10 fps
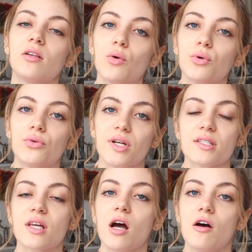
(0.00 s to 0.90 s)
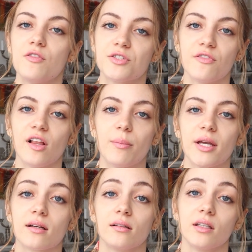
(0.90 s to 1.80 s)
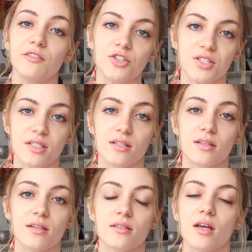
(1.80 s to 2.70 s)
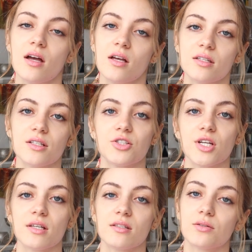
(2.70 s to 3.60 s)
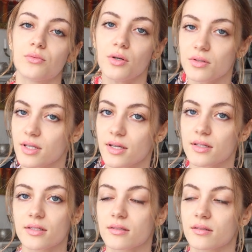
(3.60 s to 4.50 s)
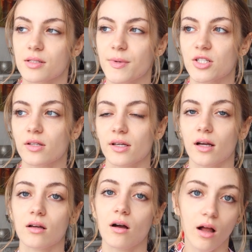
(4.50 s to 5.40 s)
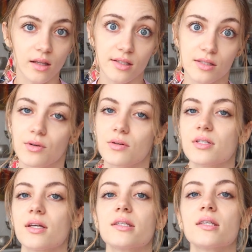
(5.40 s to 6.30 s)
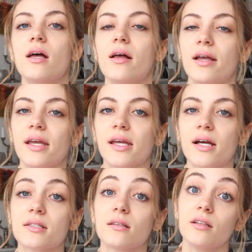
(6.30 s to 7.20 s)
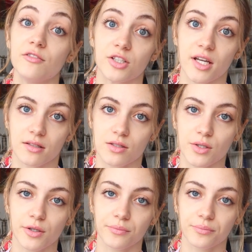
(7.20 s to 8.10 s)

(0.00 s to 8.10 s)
a lower risk of developing liver diseases such as cirrhosis, and especially alcoholic cirrhosis, and liver cancer.